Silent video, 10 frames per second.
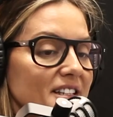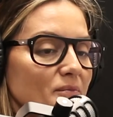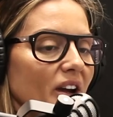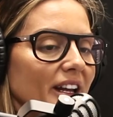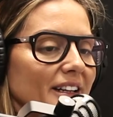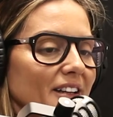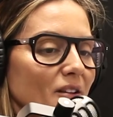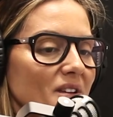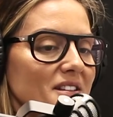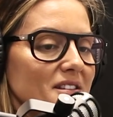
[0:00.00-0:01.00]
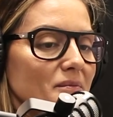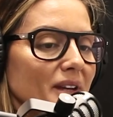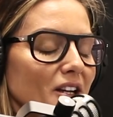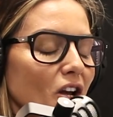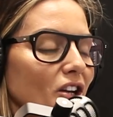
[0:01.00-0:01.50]
in? It does my head in, I must
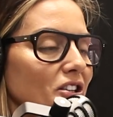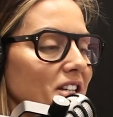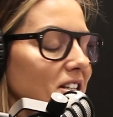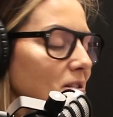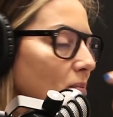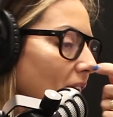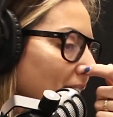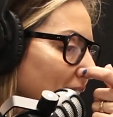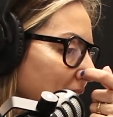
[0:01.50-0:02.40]
admit. I tend to buy